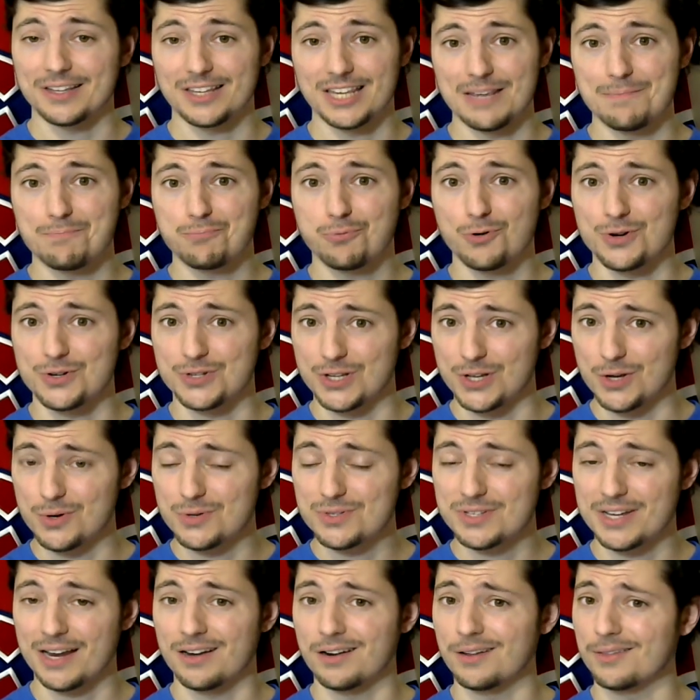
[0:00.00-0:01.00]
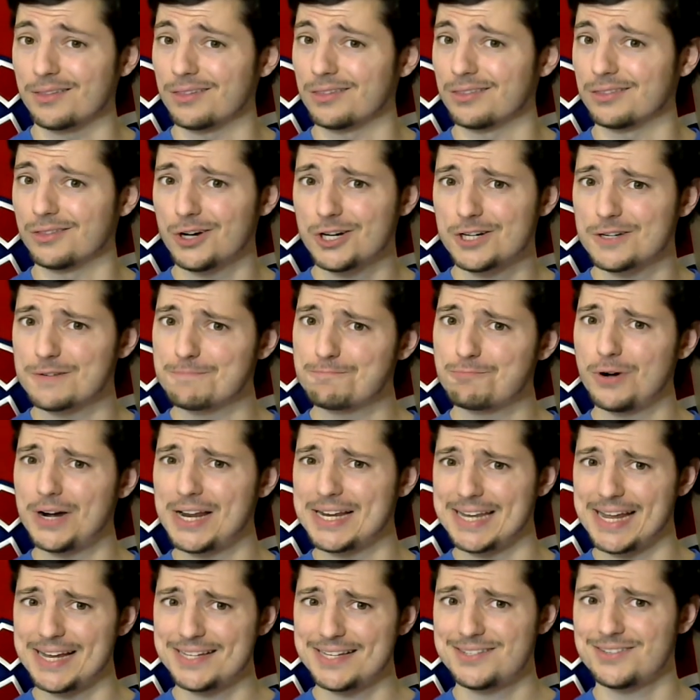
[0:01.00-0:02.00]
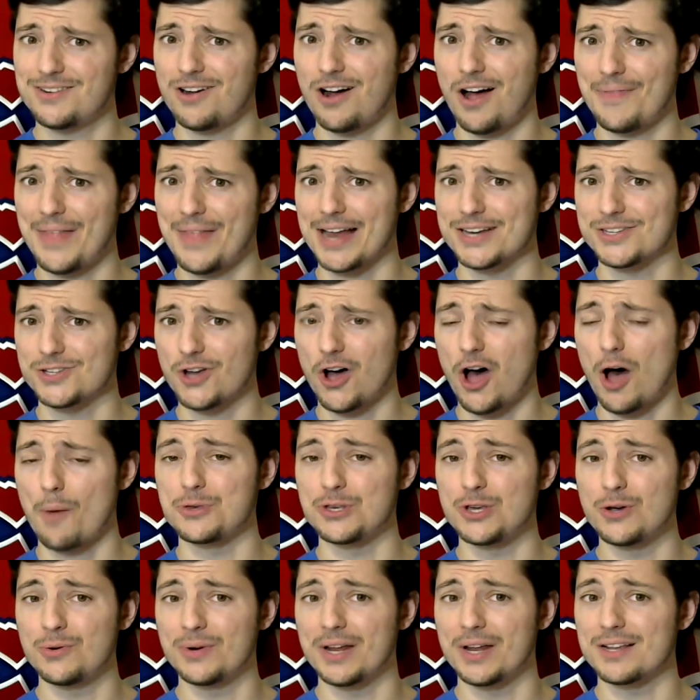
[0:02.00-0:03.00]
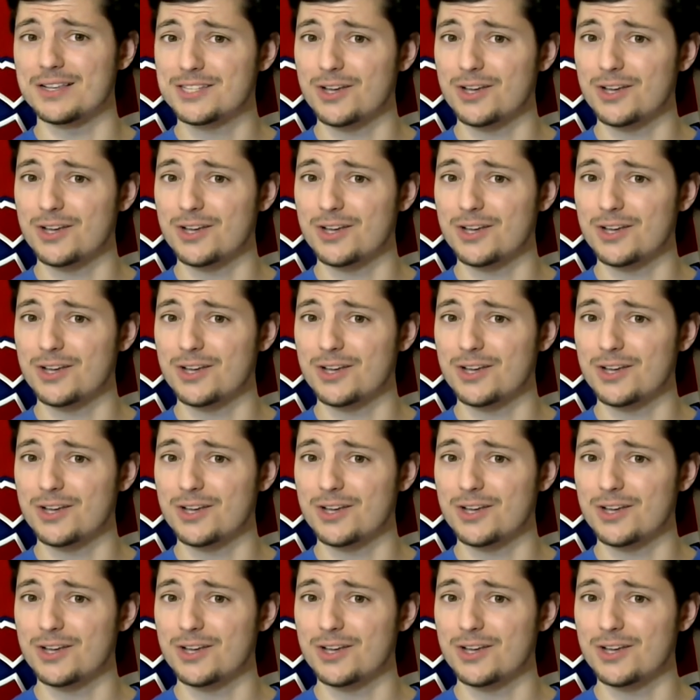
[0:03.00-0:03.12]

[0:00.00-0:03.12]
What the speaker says: He produced and looked pretty decent on that top unit.